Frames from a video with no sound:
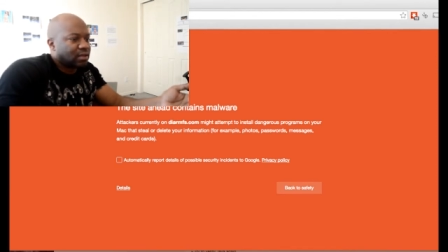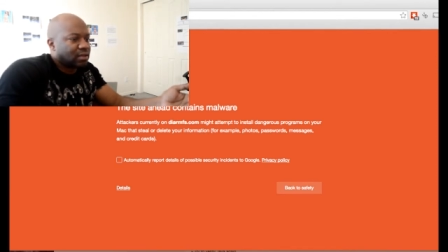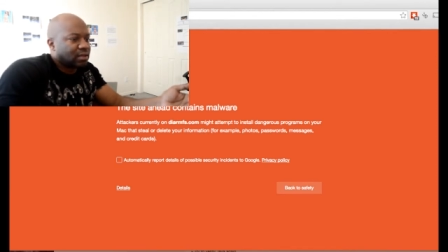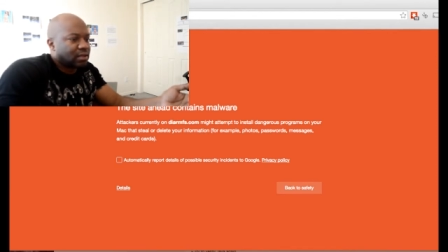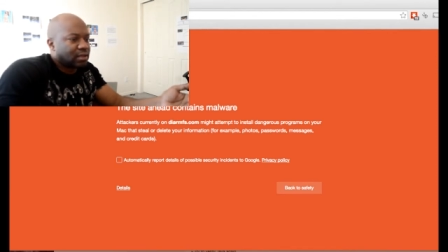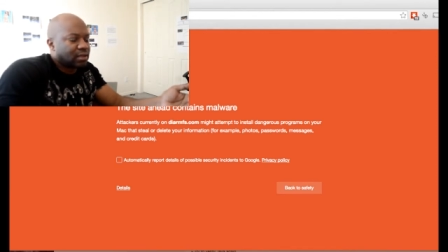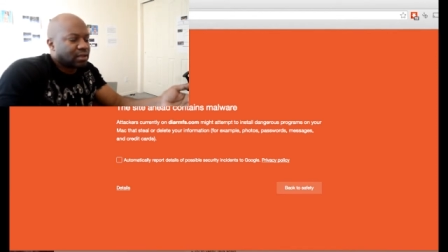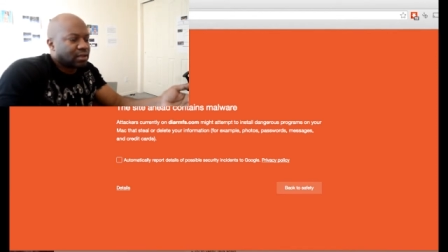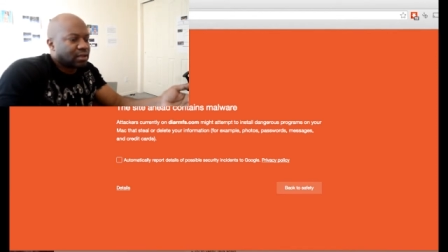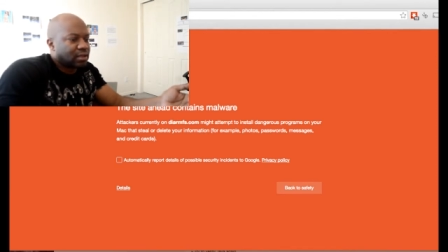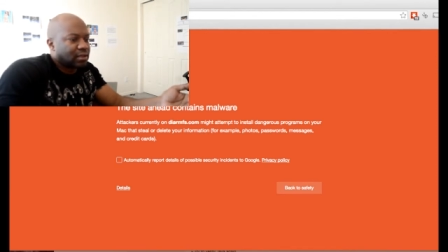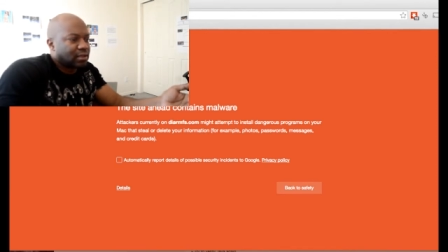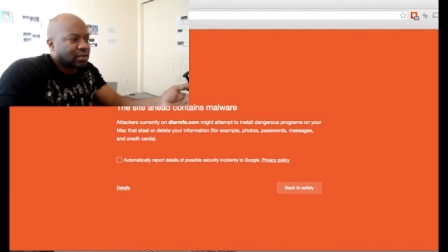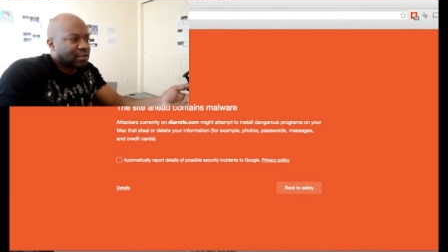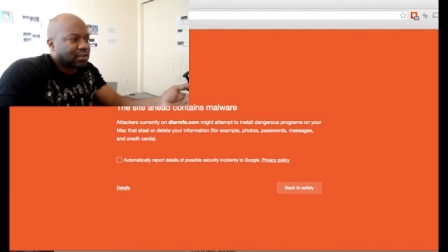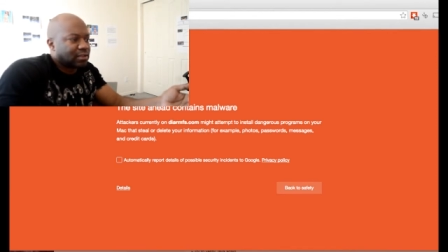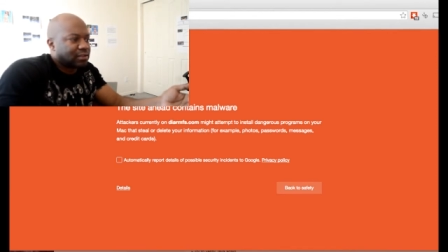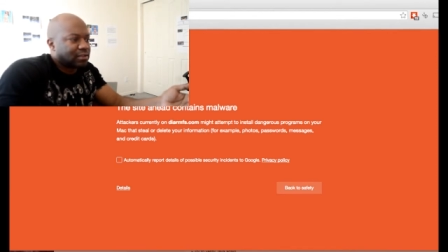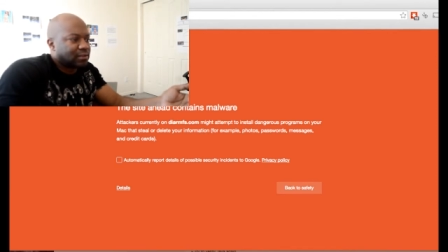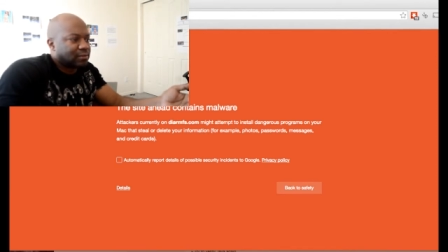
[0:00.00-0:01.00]

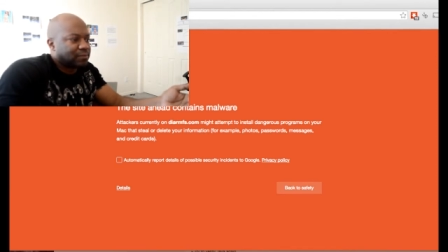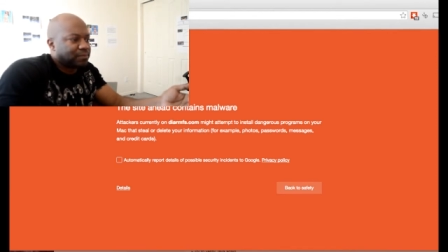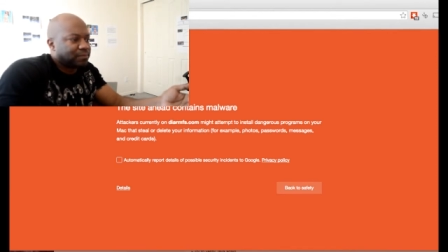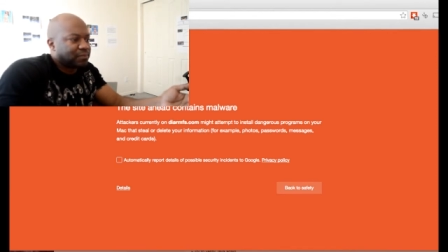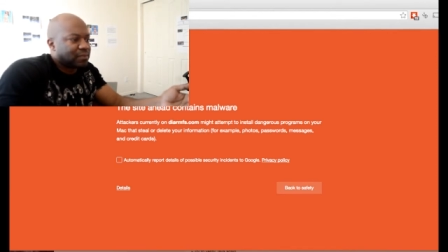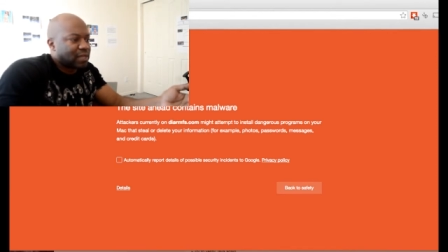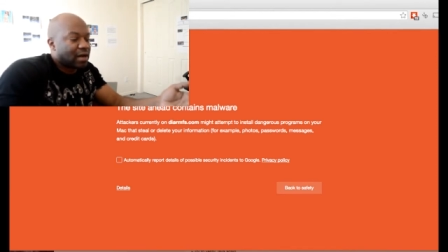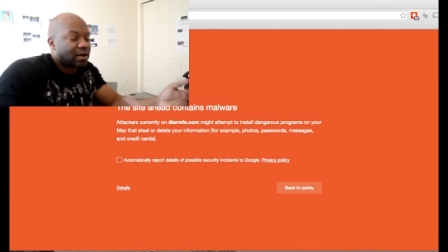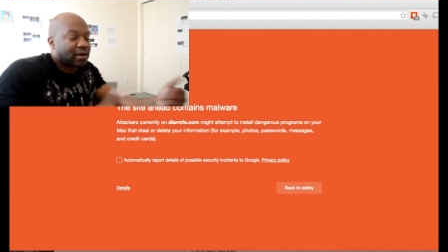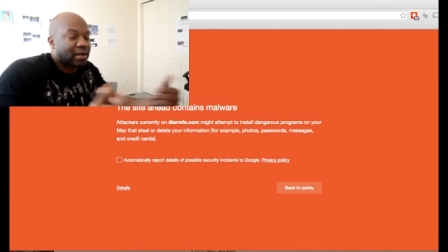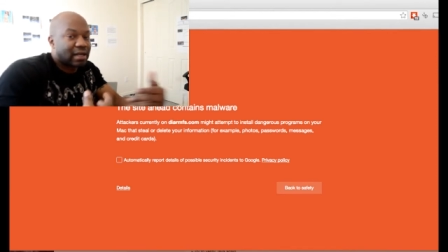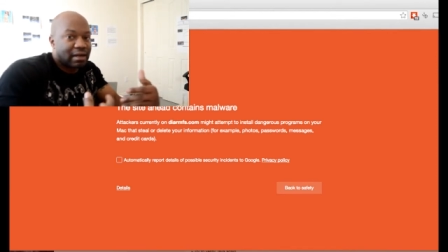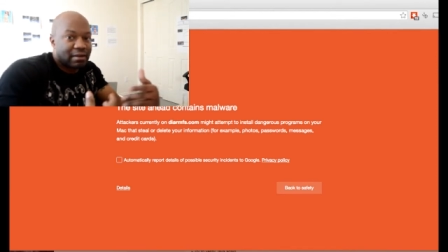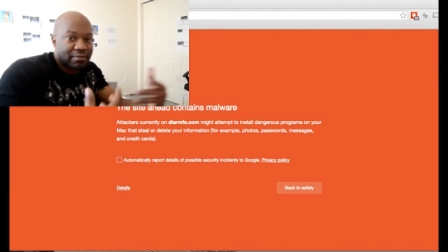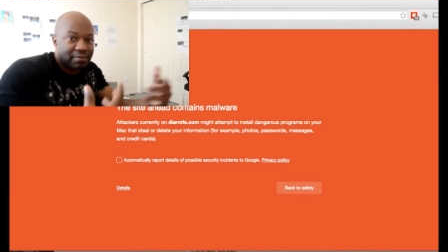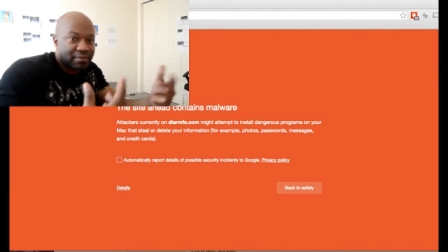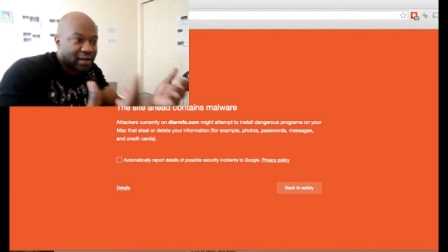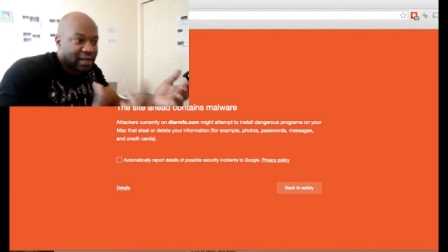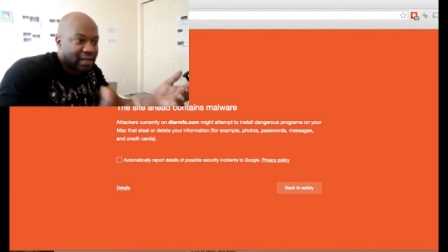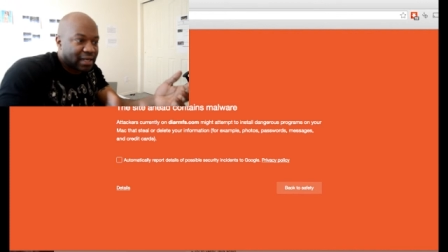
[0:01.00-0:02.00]
Uh, how can I
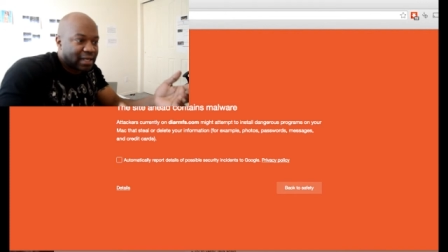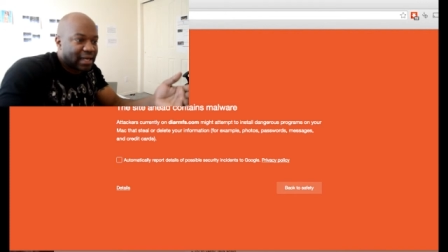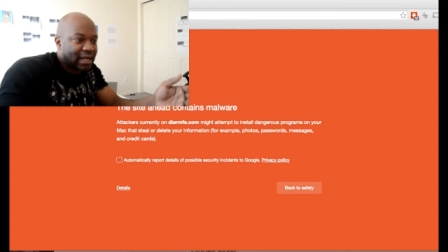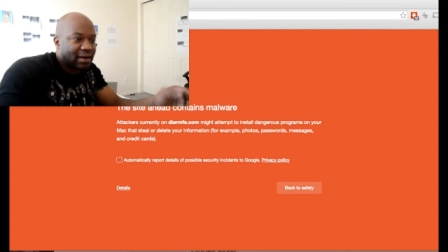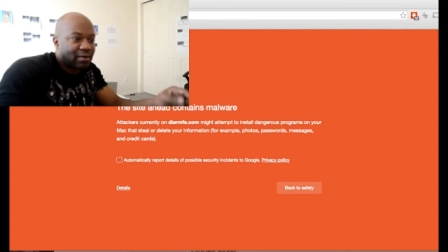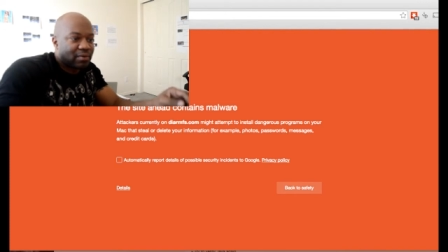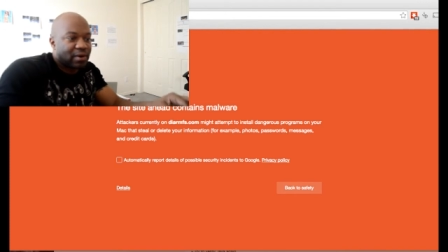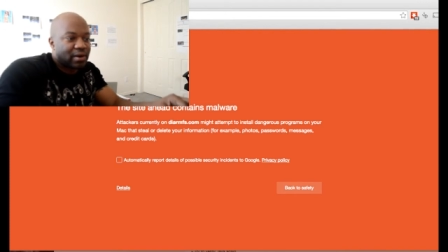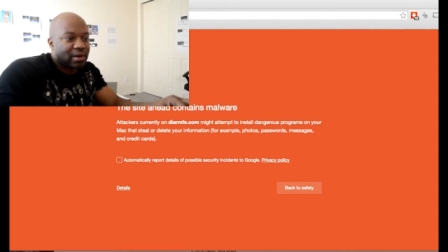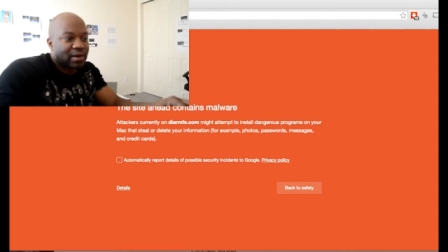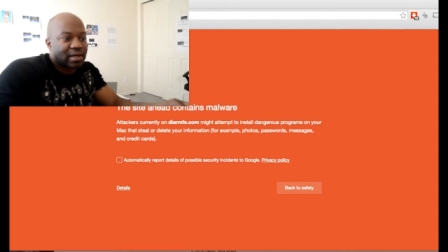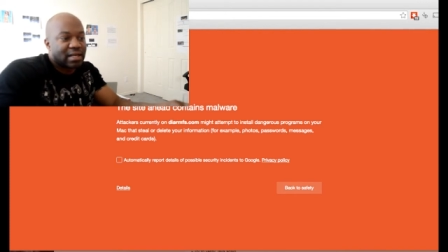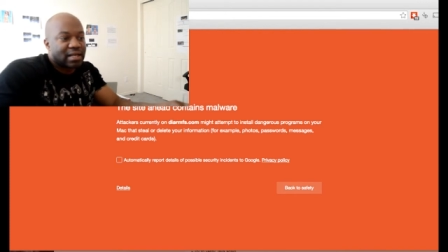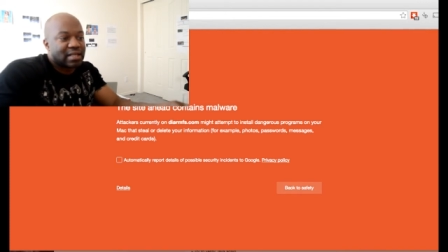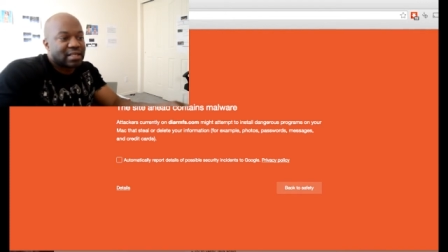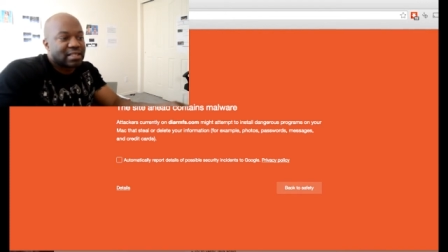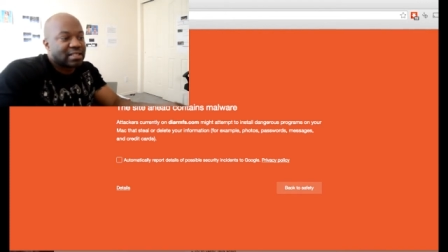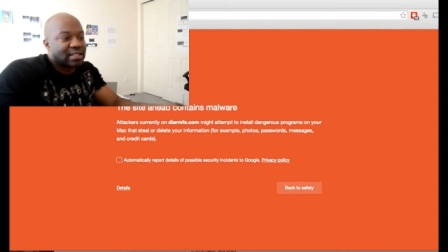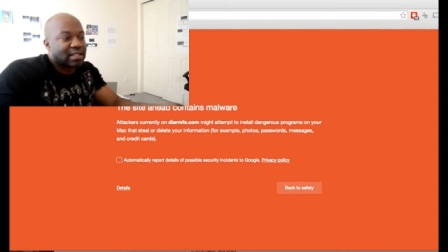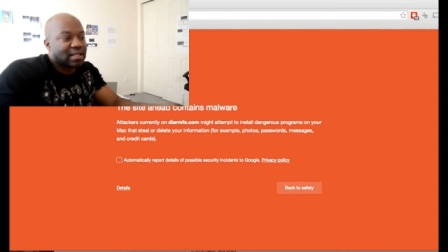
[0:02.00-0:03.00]
find out where it
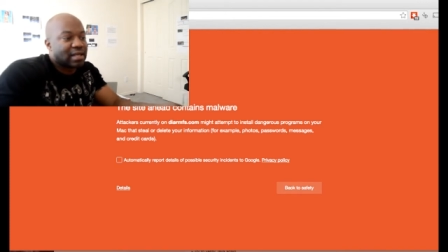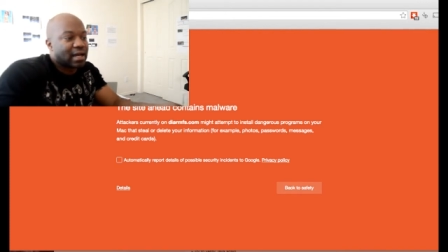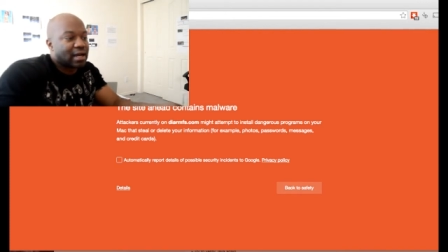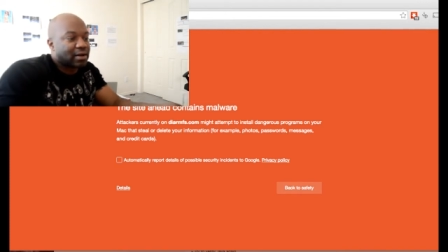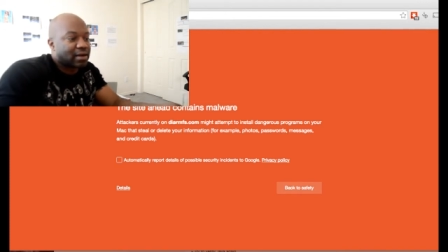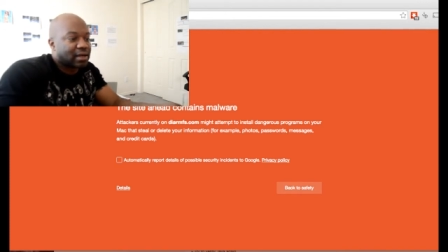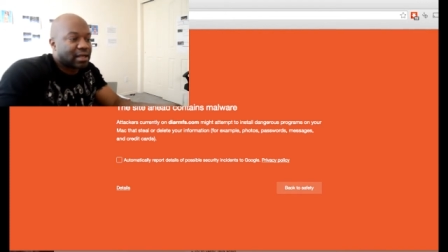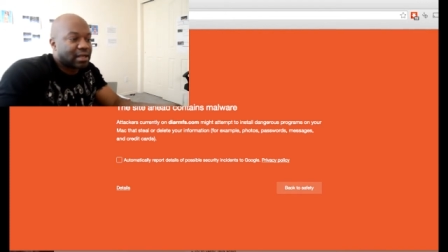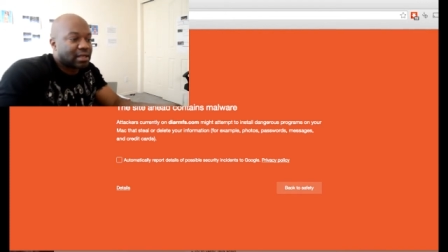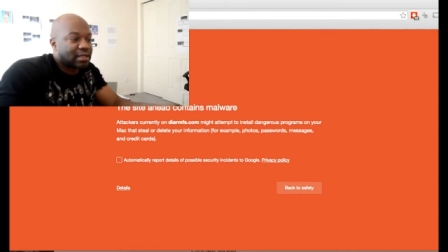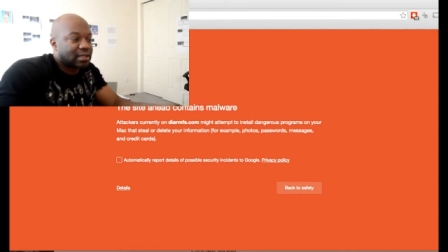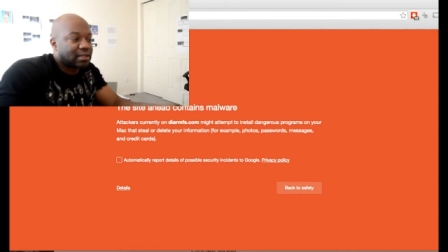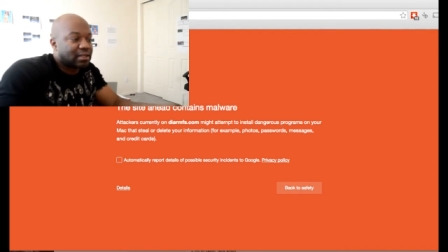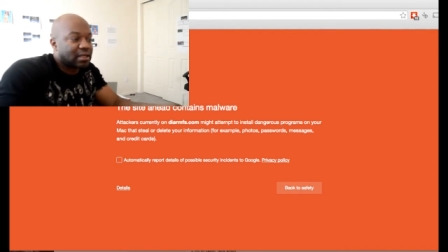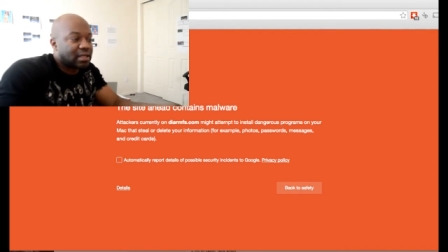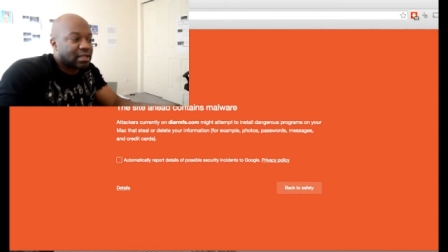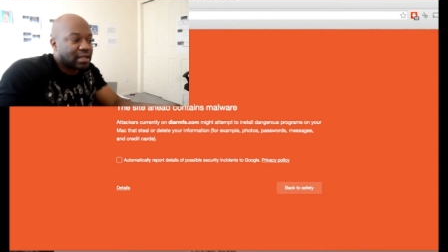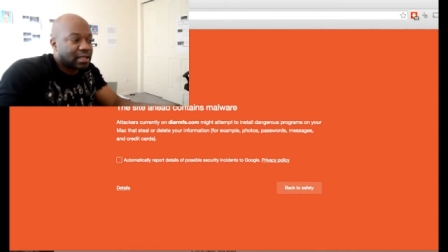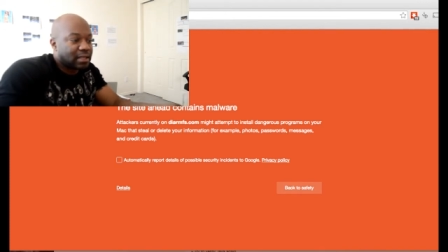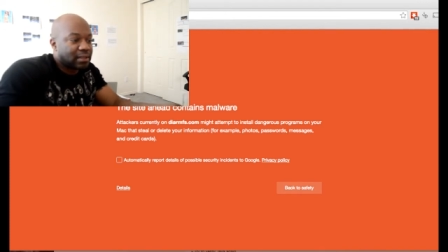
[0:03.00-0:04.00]
is, and then how can I
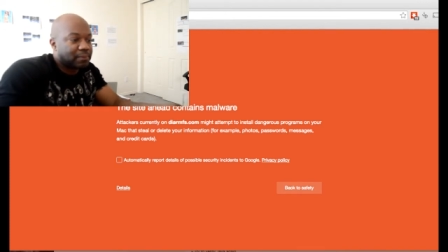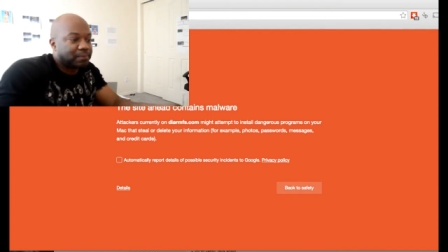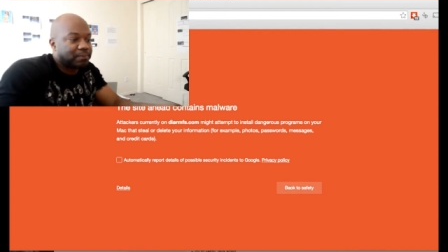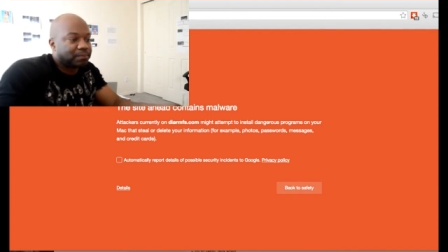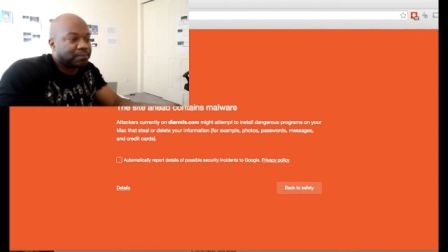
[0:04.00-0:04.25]
delete it?